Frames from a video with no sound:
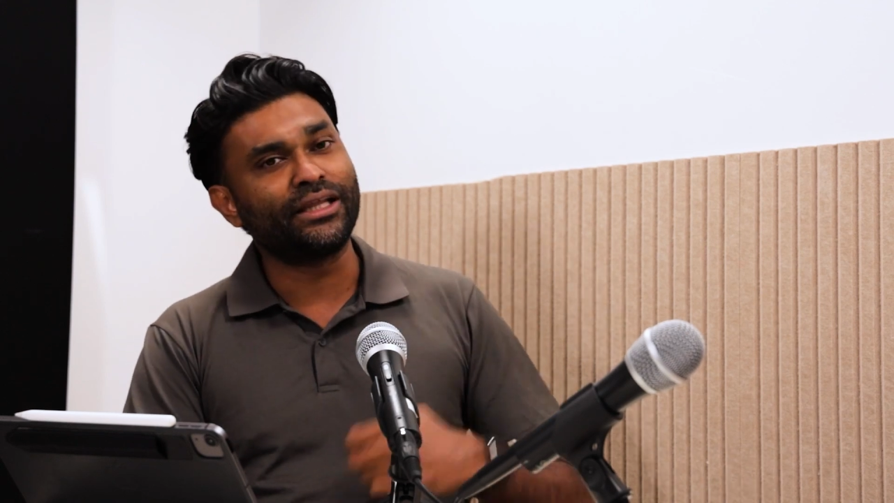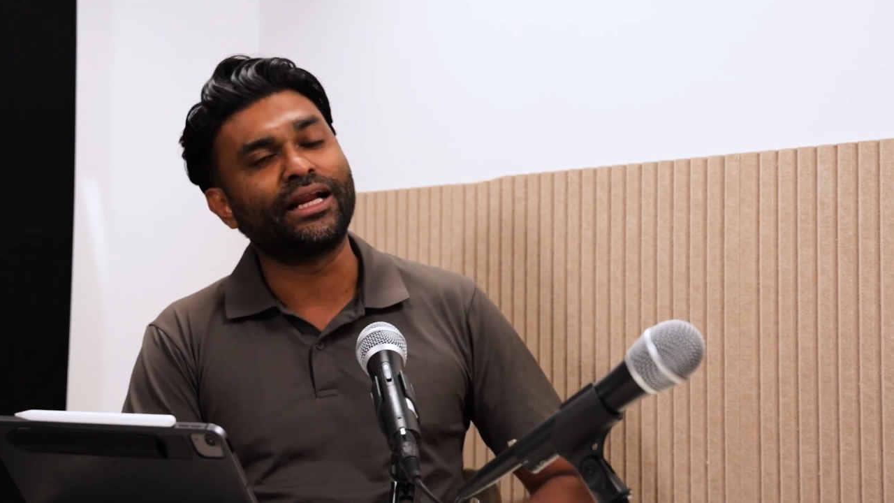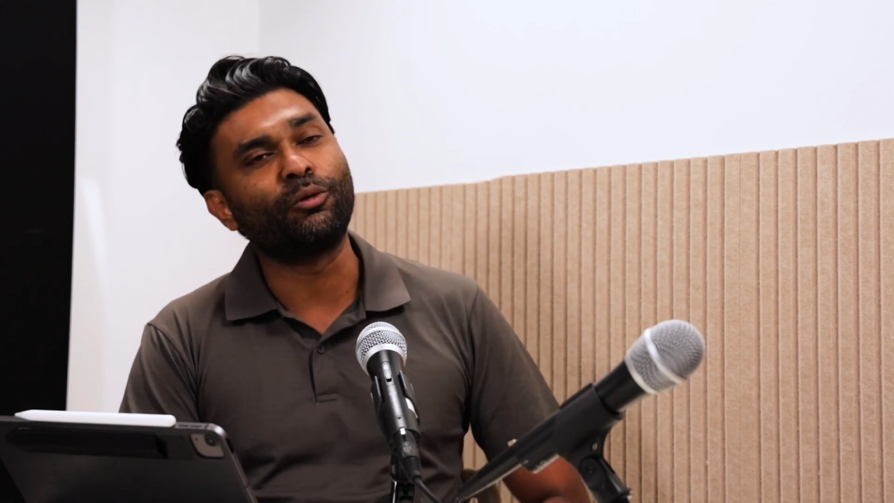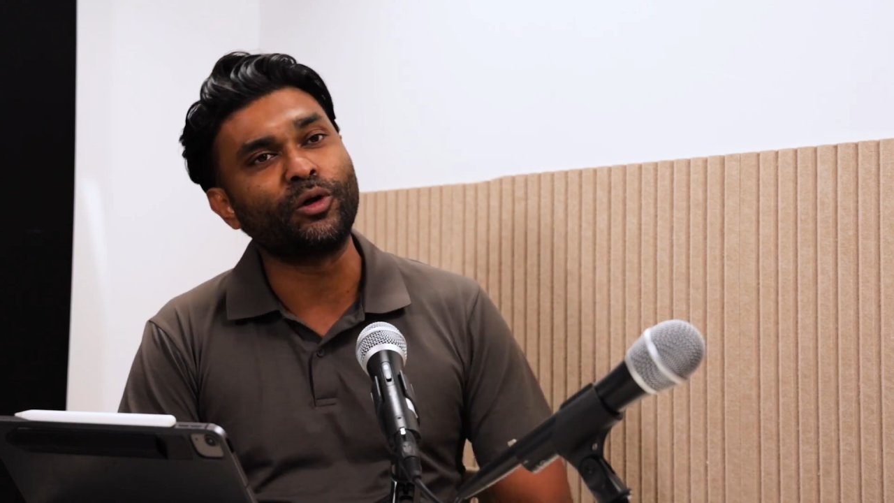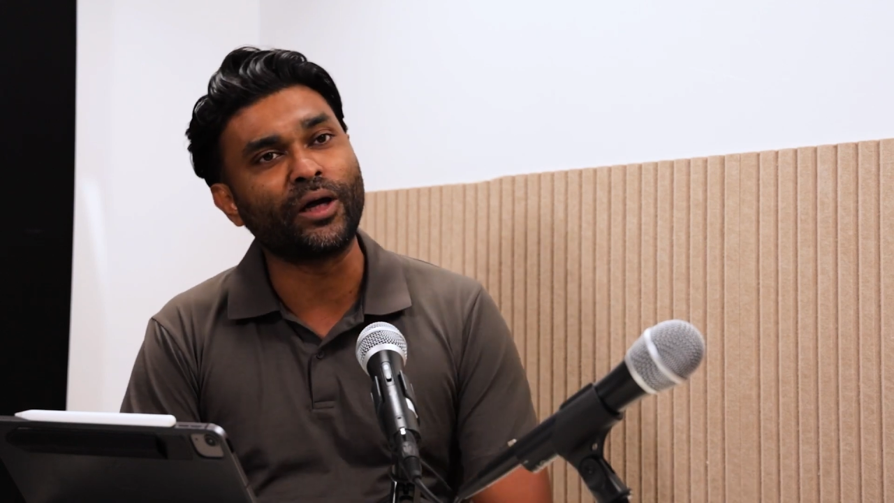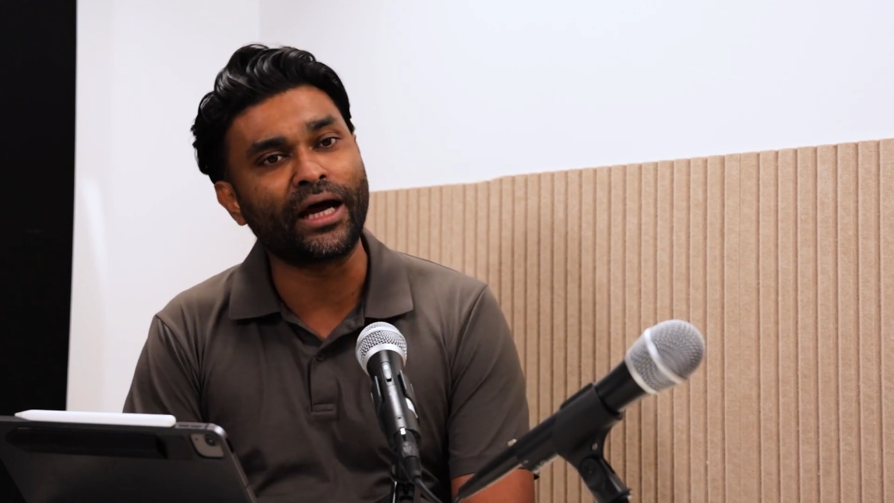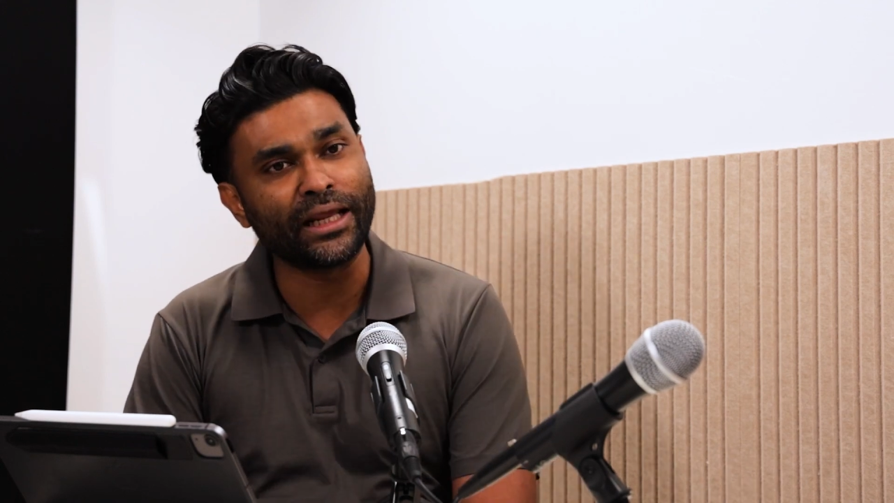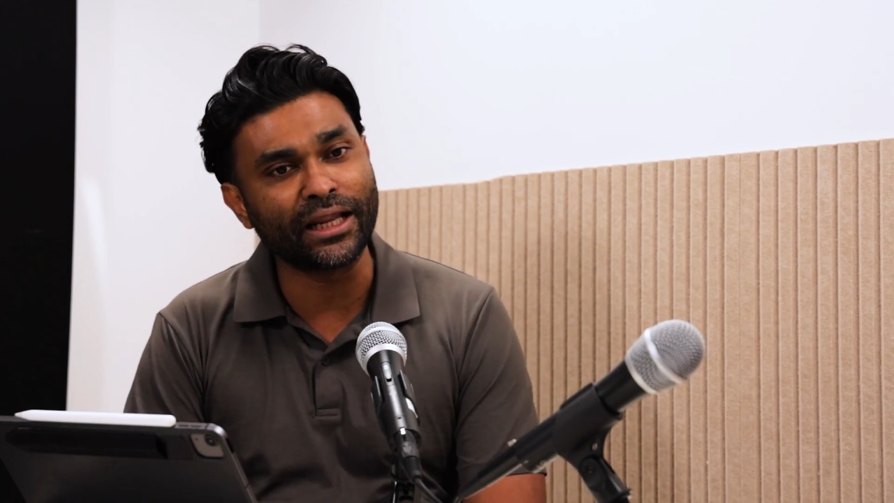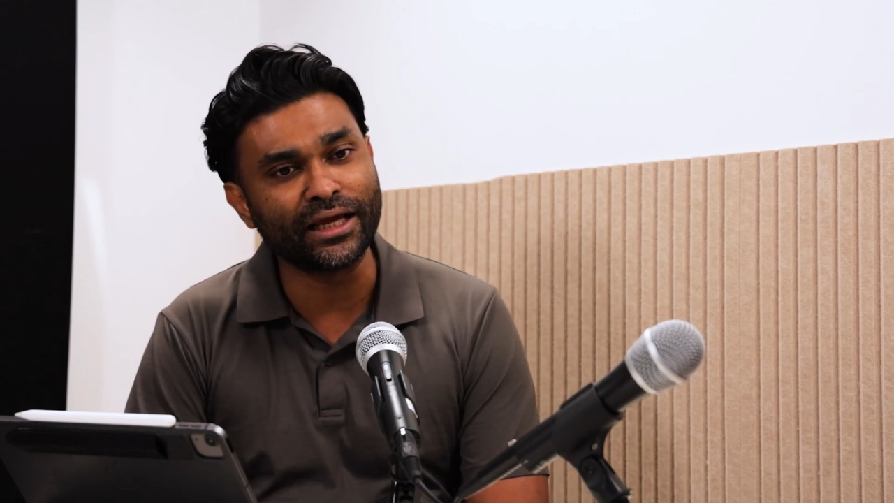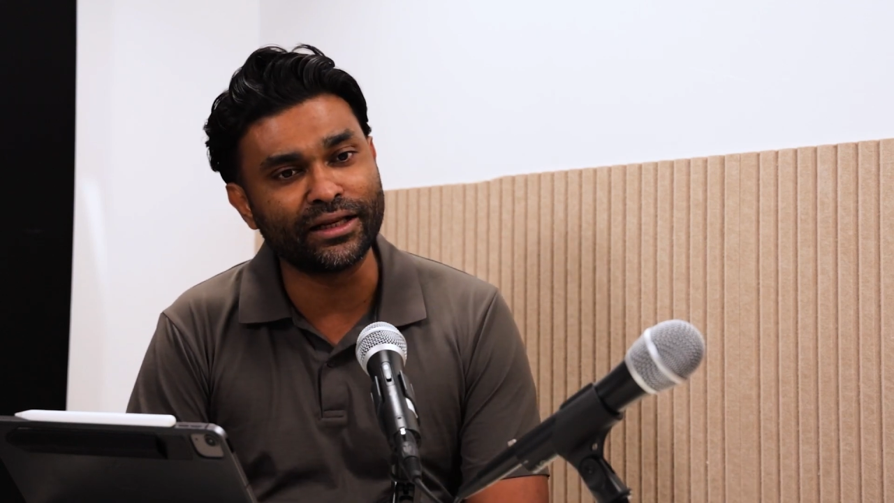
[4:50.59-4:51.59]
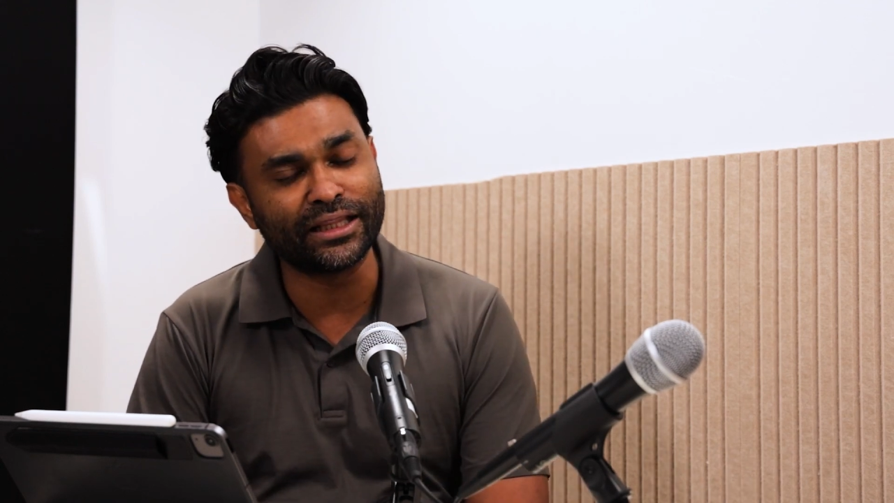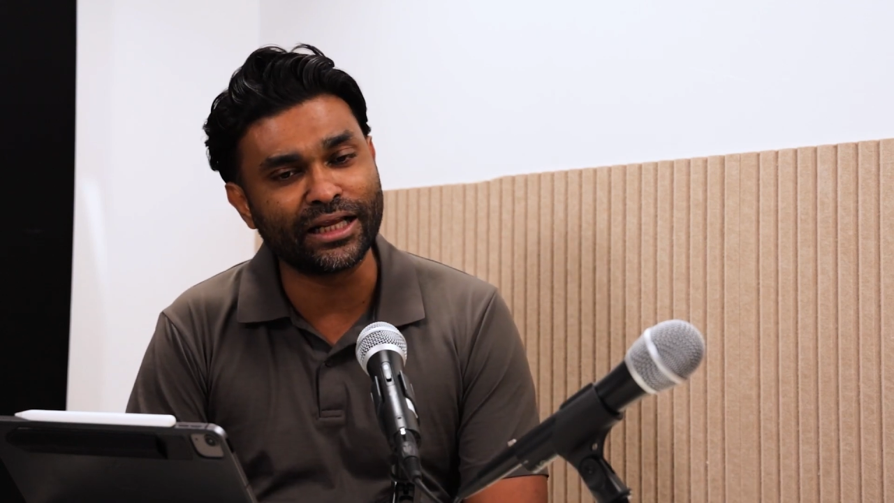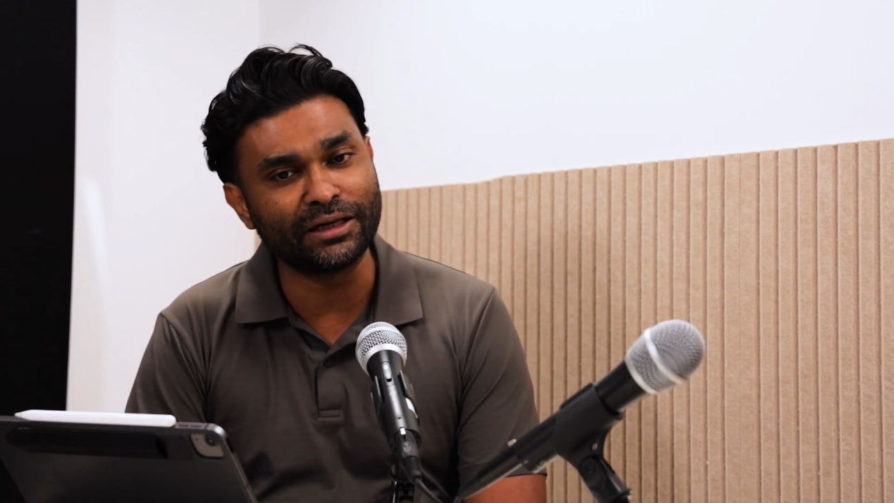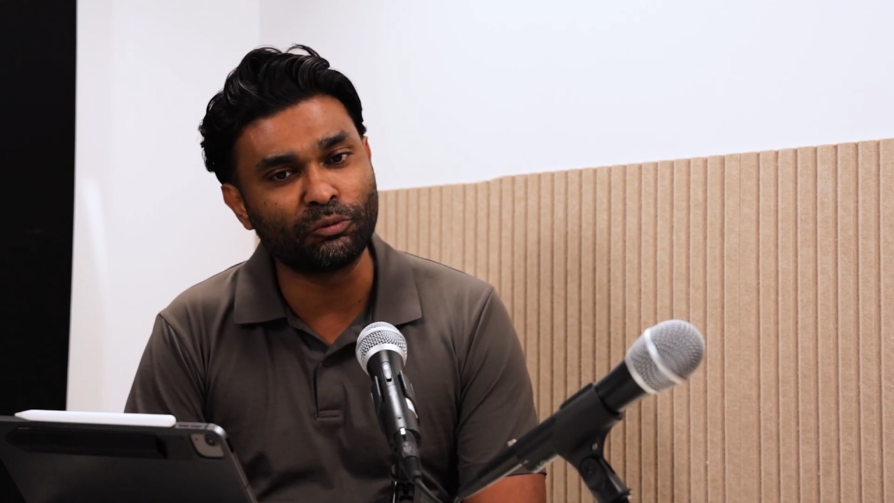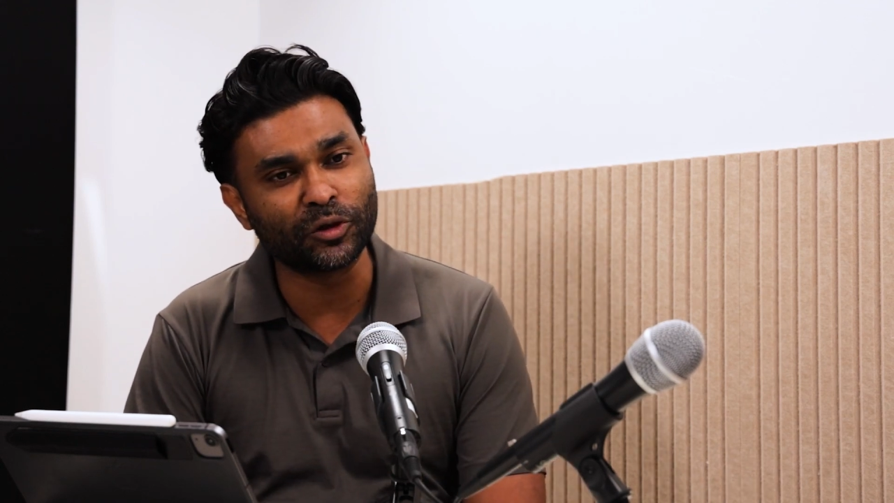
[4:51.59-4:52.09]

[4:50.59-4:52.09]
that I want to highlight that